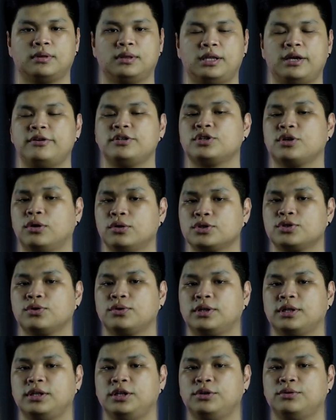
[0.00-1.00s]
There is also
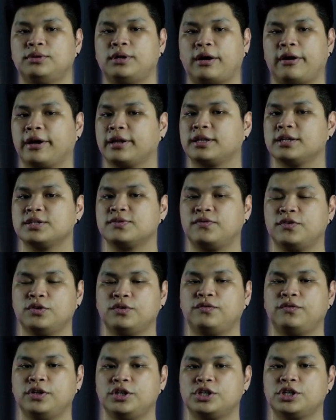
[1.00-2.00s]
the new director's view
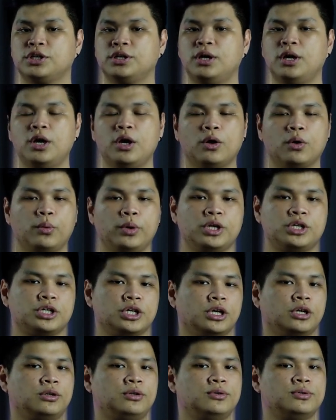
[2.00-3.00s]
feature, which
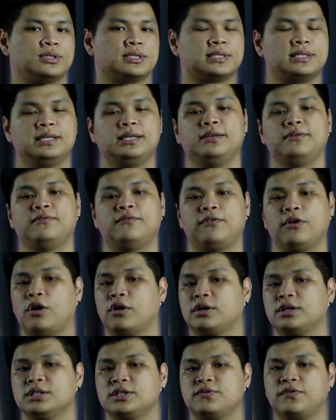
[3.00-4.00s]
includes the
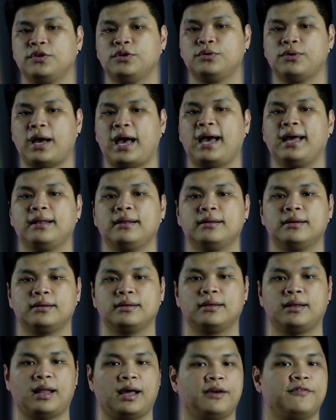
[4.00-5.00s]
vlogger's view and
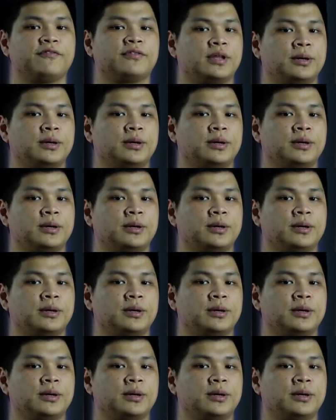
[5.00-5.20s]
live